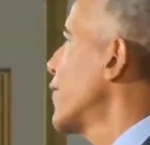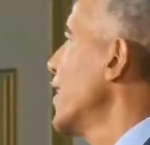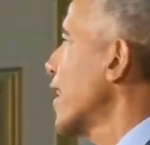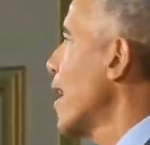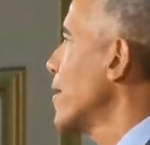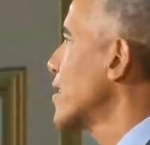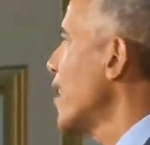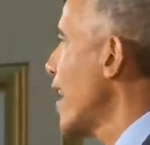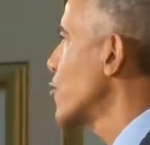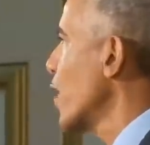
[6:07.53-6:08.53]
think I'm
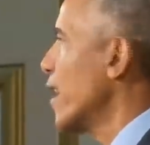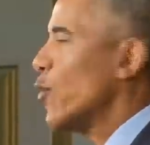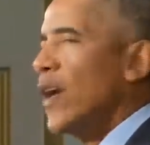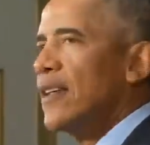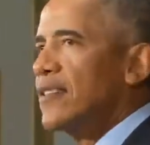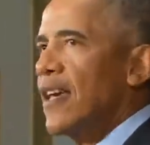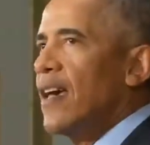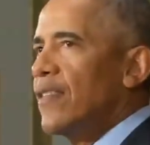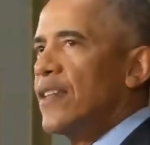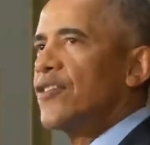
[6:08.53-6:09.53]
exaggerating when I say
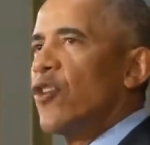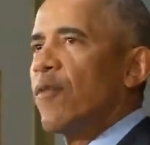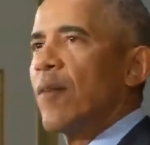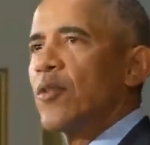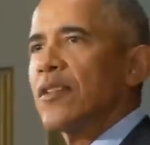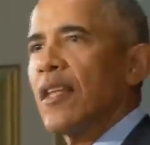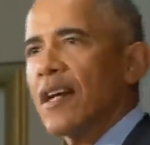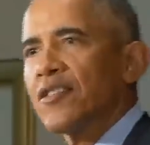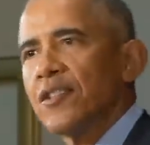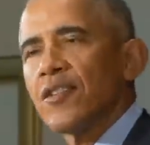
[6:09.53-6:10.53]
this November's
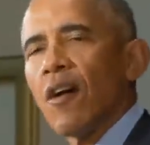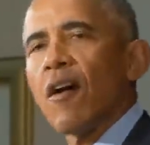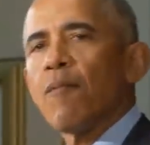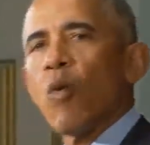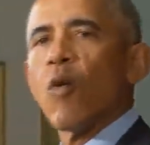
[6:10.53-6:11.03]
elections are more